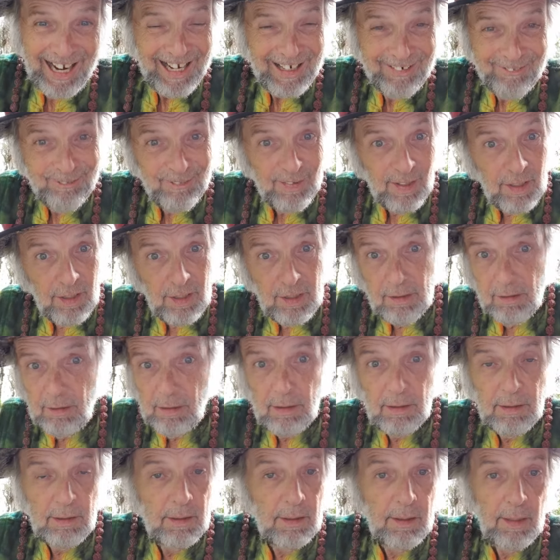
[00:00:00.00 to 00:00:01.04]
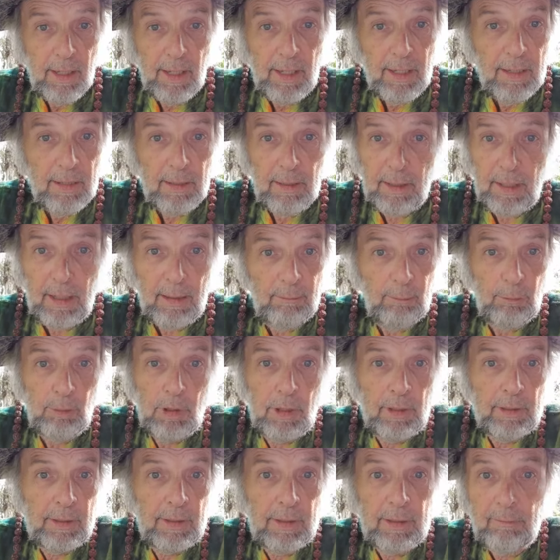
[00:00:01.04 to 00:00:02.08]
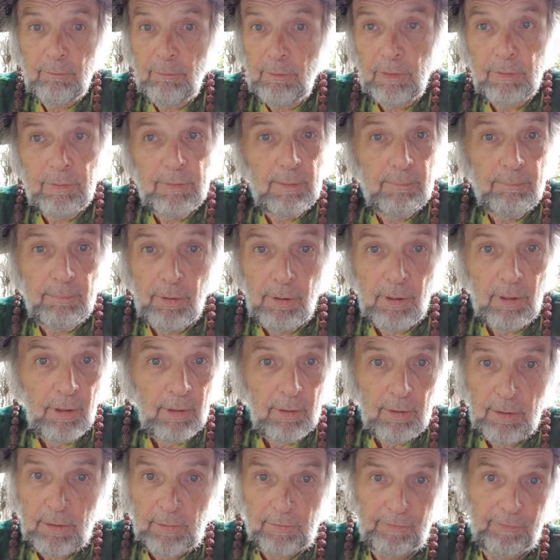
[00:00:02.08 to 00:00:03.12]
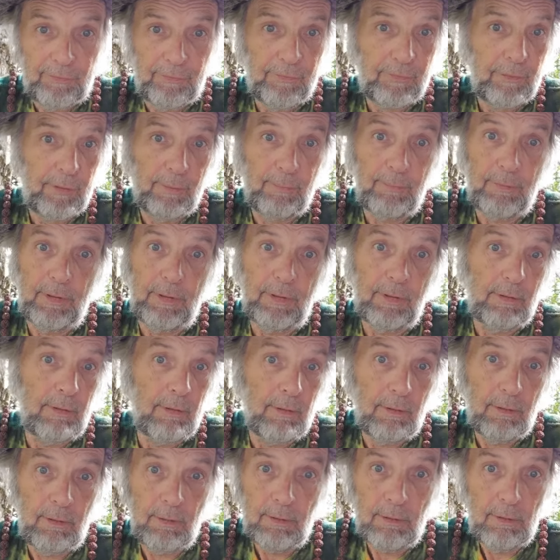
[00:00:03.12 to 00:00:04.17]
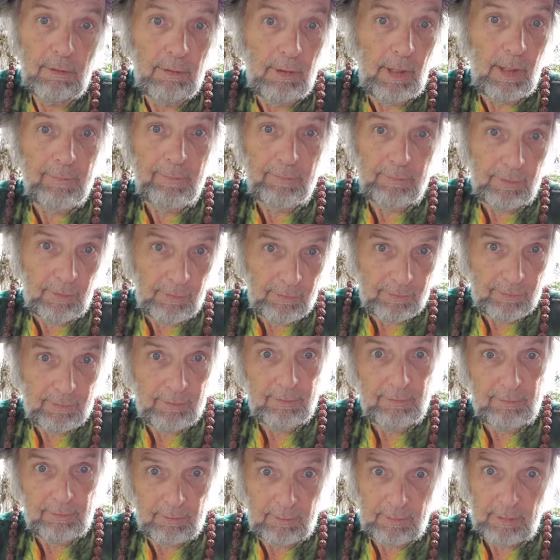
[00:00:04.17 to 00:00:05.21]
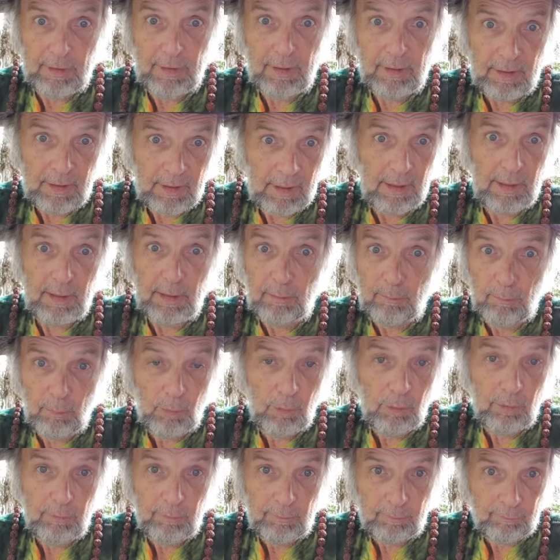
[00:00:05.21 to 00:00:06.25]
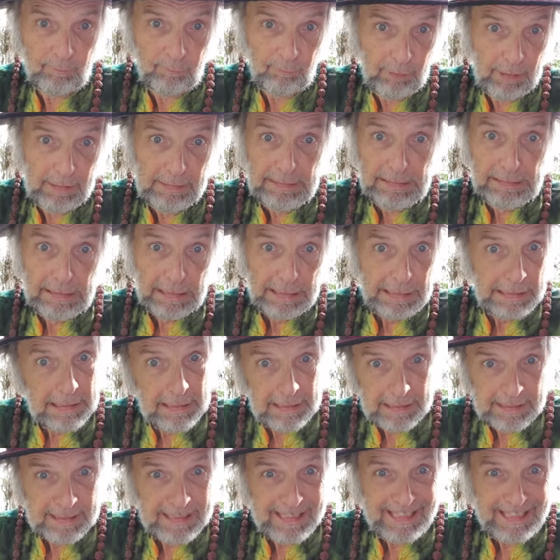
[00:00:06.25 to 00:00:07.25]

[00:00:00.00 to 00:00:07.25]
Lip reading: fine. And like I'm walking with Nepalis. I mean, Life doesn't get any more friendly